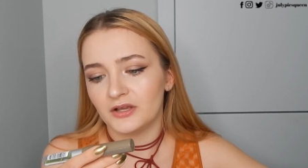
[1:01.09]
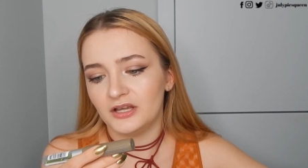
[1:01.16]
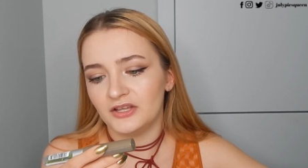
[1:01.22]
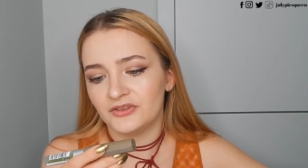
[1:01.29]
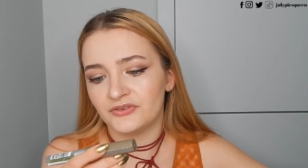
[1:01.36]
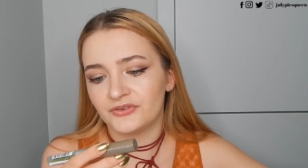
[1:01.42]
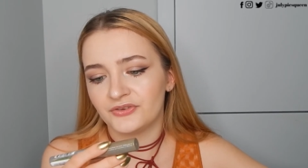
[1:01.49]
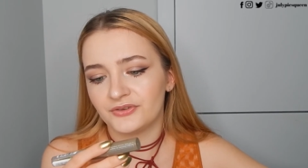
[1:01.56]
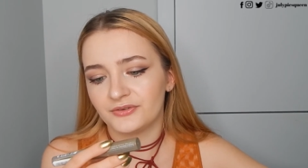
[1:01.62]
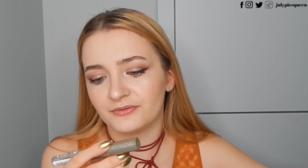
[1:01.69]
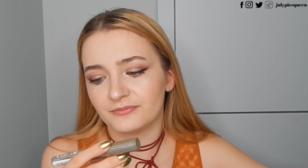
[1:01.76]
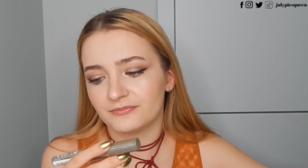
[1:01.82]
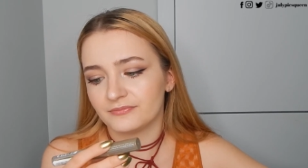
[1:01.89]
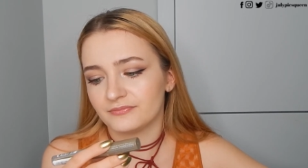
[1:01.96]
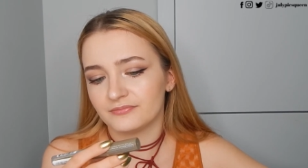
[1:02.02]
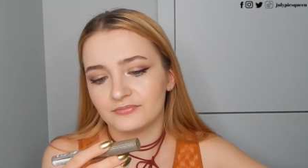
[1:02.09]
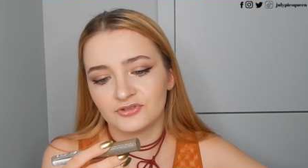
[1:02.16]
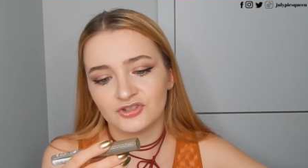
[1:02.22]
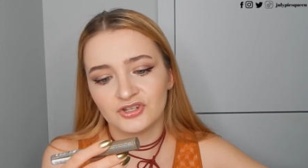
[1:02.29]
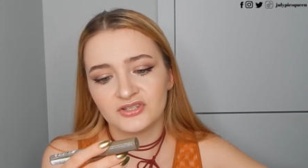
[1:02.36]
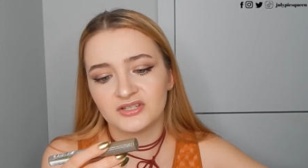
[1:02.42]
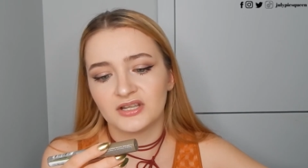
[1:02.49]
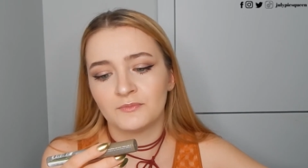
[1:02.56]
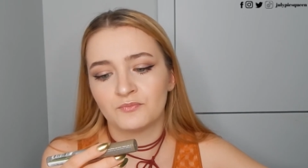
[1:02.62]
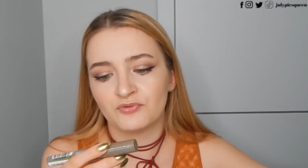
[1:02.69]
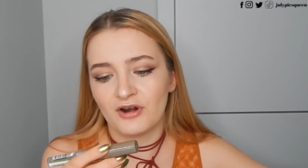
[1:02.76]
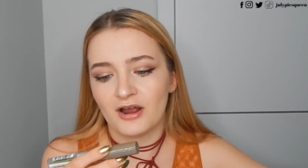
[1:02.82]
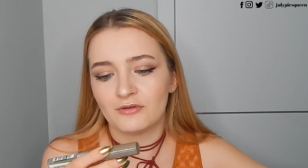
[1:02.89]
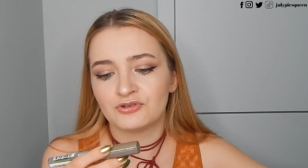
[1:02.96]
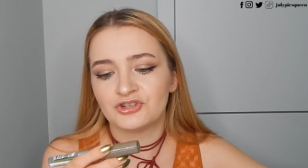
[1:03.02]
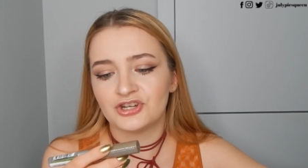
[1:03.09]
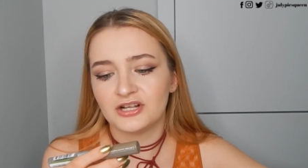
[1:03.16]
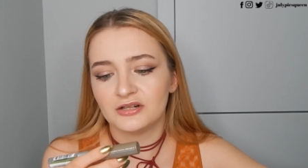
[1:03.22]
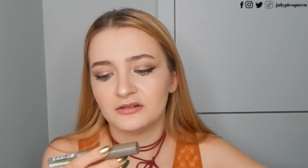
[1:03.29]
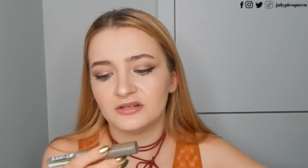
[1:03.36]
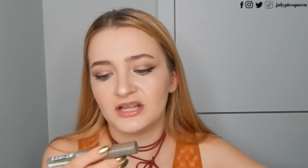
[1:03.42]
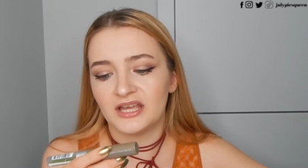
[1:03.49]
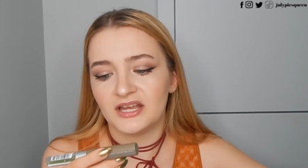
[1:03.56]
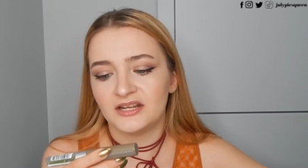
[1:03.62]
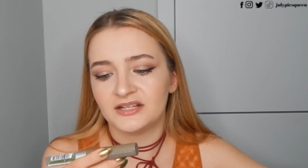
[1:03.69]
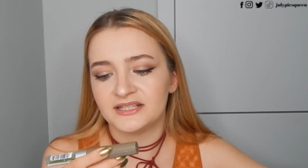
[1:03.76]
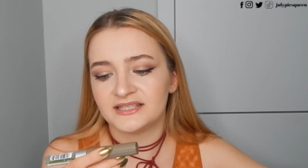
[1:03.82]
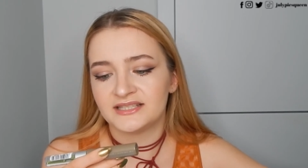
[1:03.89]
It's just a brow gel and